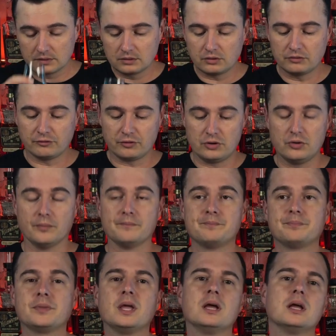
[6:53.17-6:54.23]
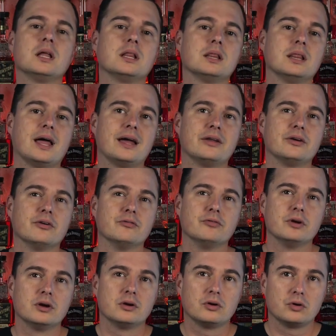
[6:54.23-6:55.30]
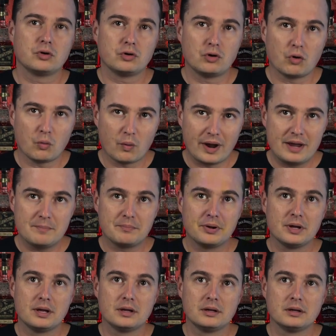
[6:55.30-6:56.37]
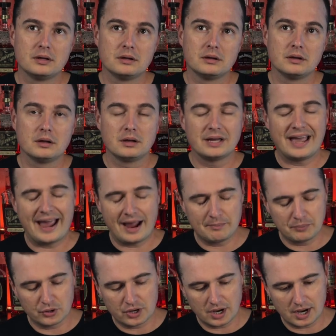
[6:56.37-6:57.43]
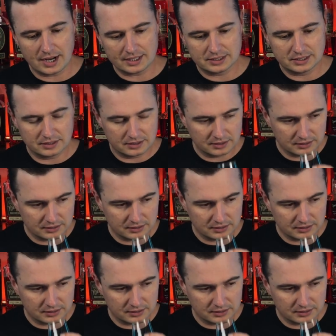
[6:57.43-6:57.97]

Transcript: Good for you. A lot of grape, apricot,